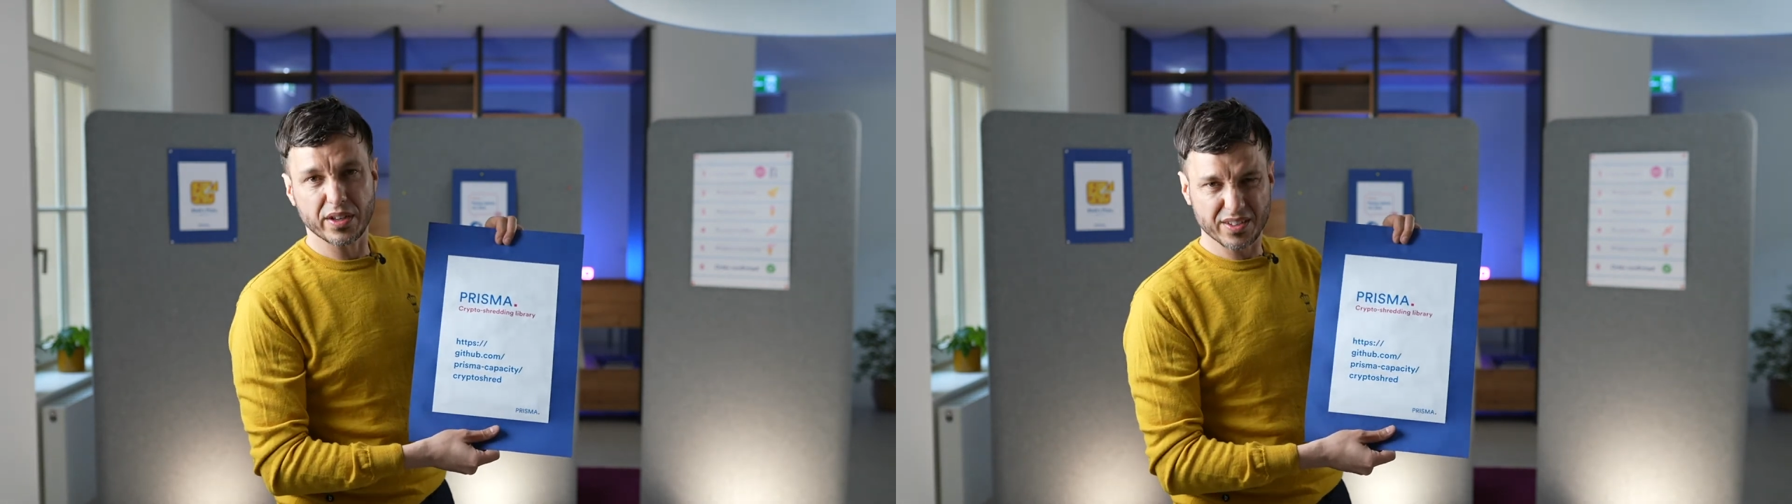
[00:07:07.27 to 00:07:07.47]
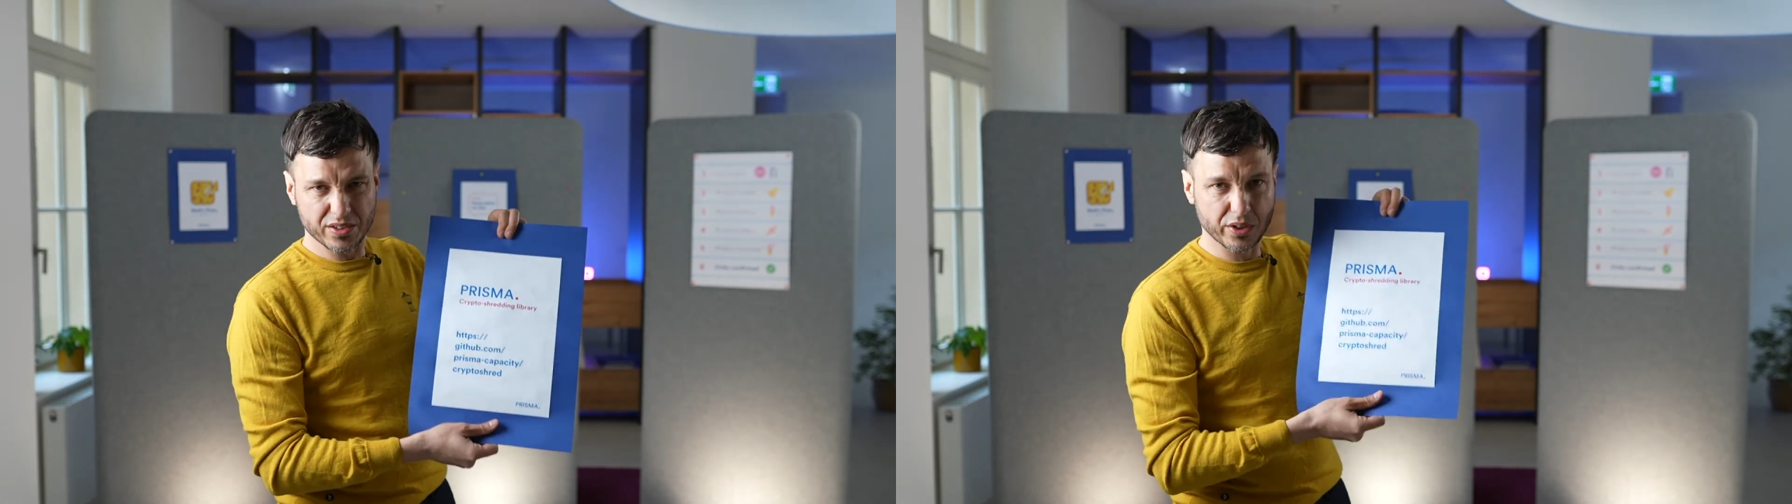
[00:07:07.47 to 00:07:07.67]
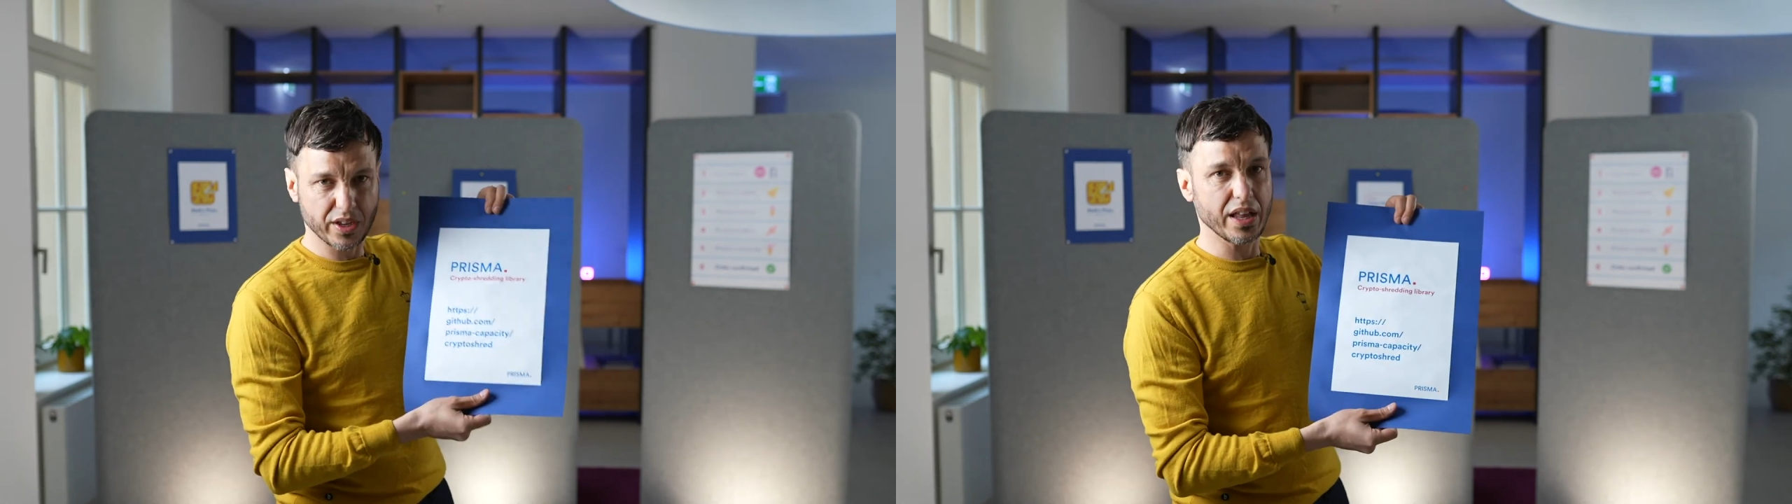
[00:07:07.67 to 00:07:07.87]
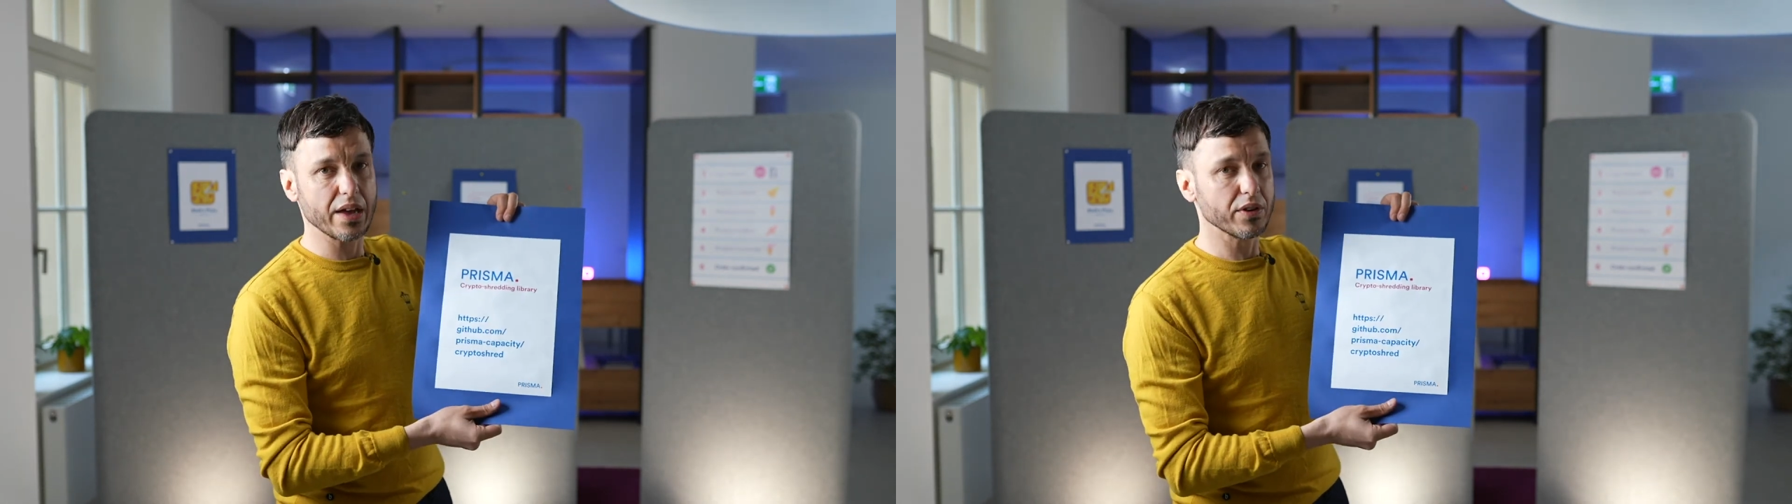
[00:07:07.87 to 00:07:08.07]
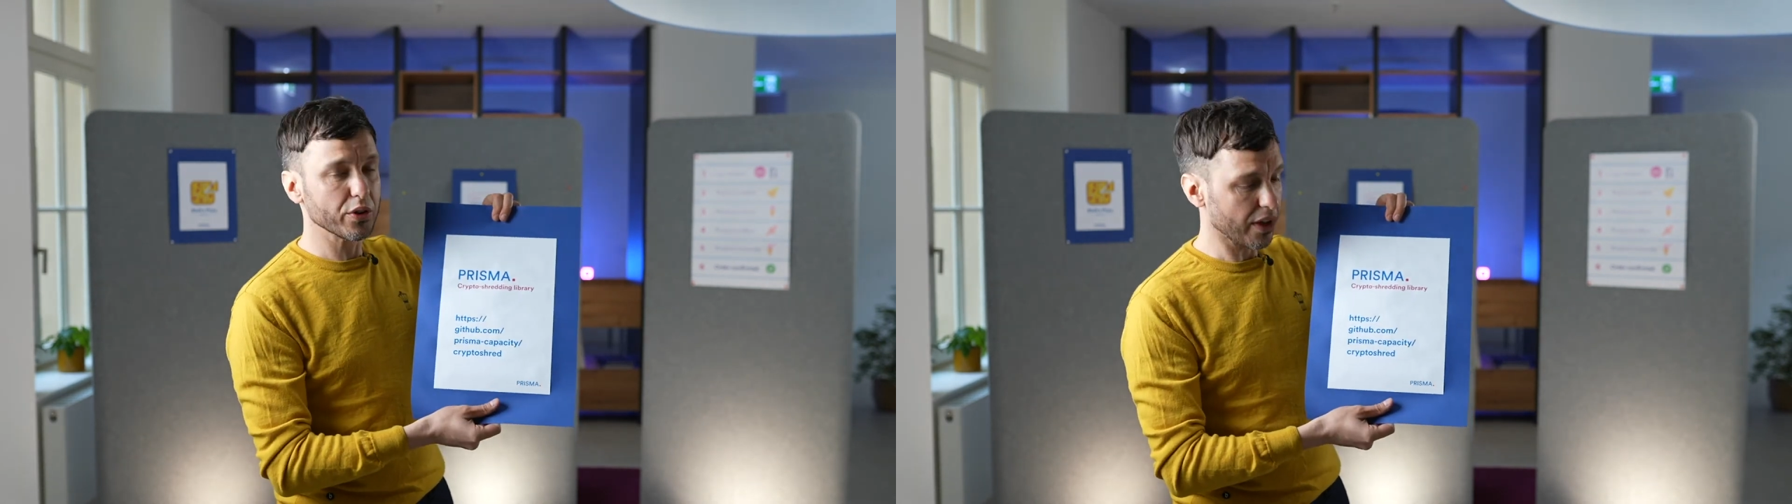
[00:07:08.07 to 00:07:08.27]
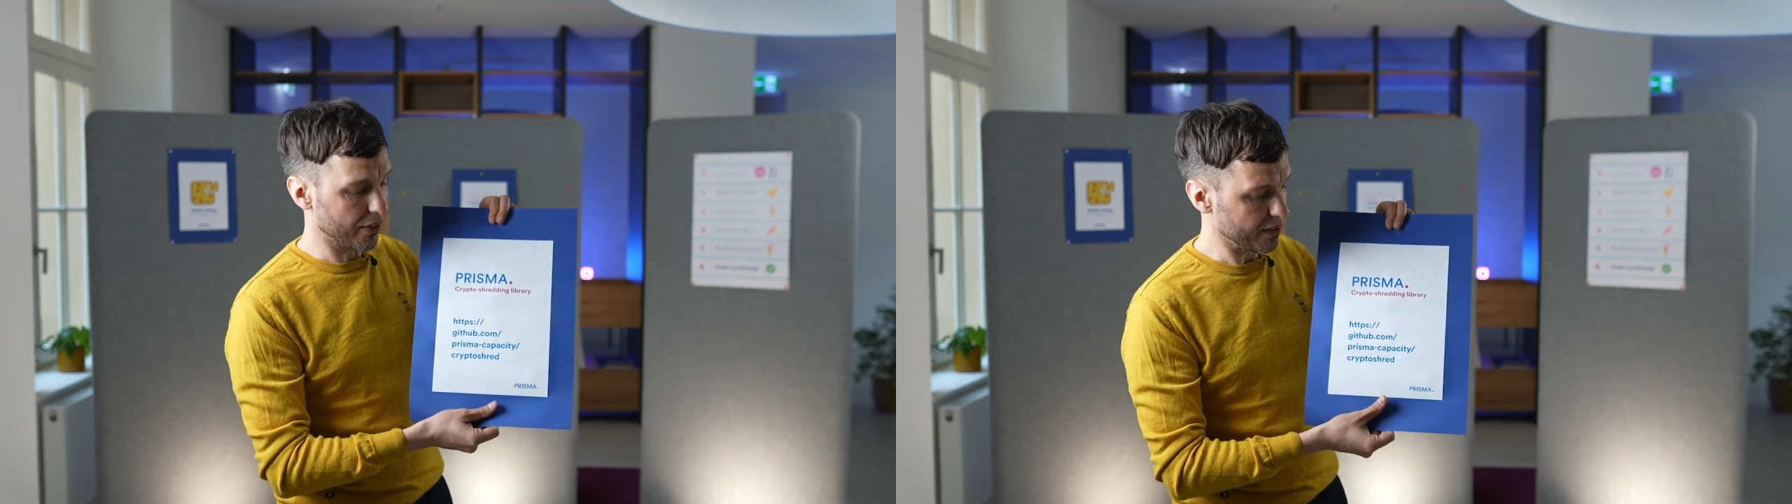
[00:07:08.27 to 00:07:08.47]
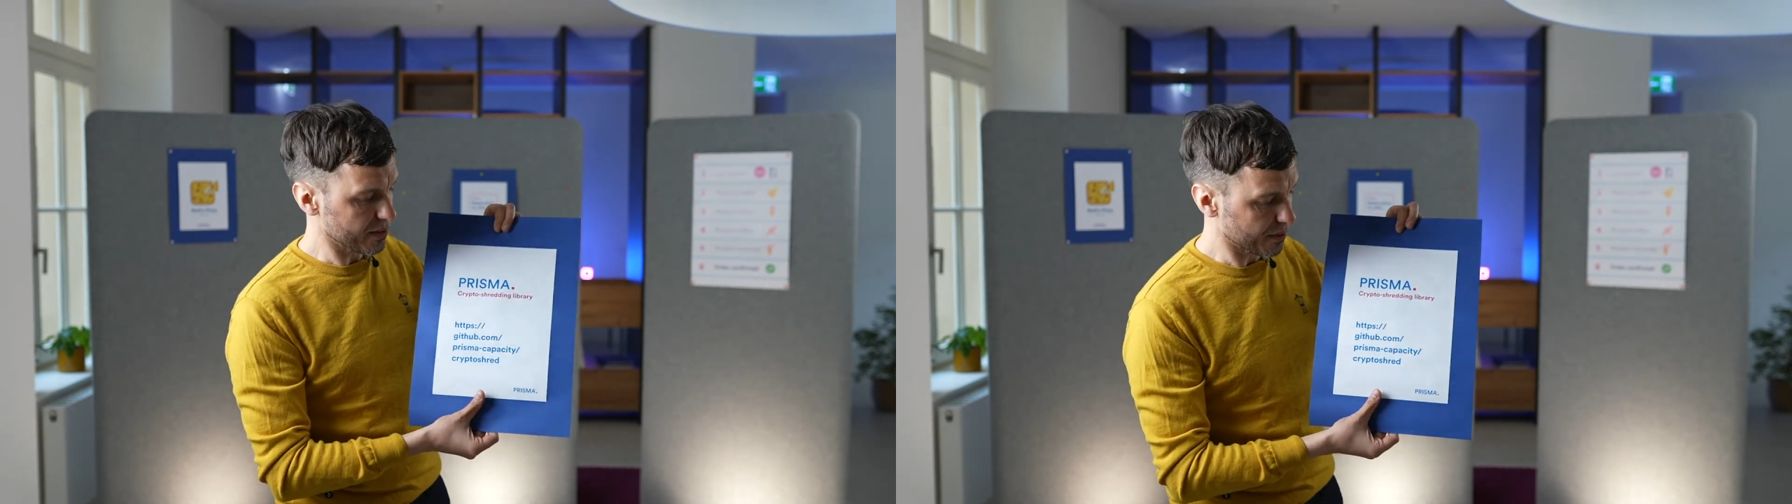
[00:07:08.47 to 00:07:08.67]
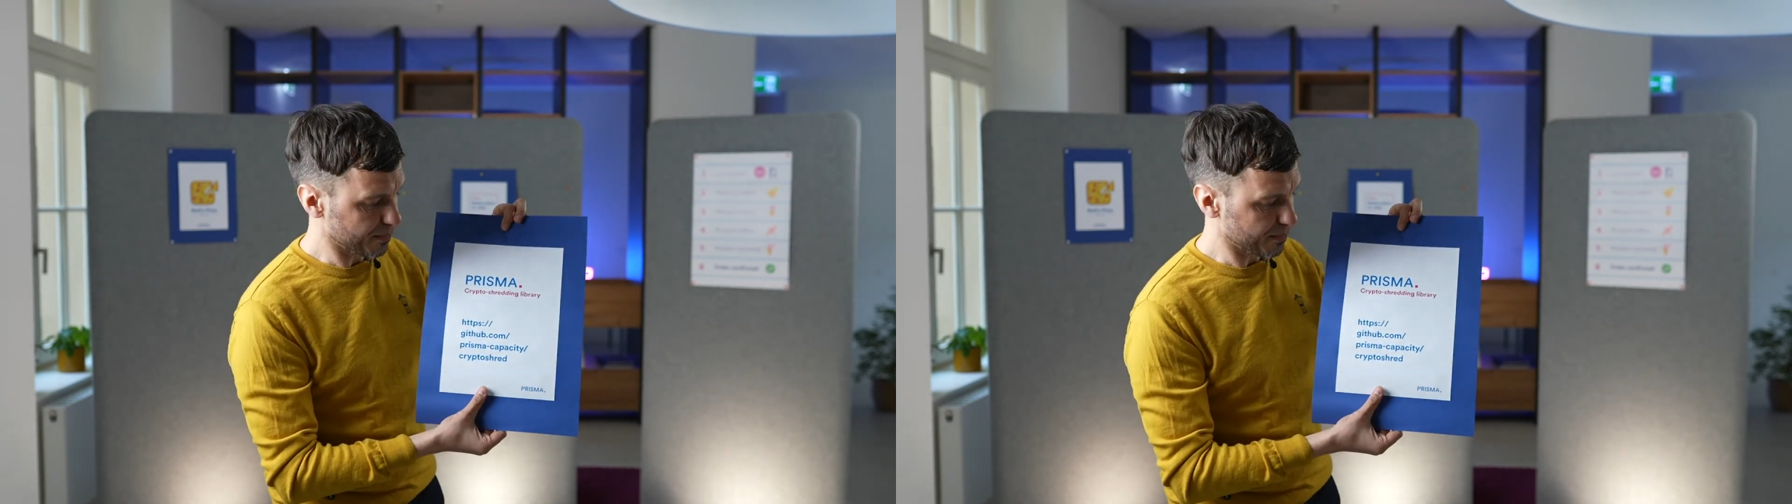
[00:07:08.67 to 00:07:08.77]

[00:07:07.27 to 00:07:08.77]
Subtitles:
so you can have a look at it.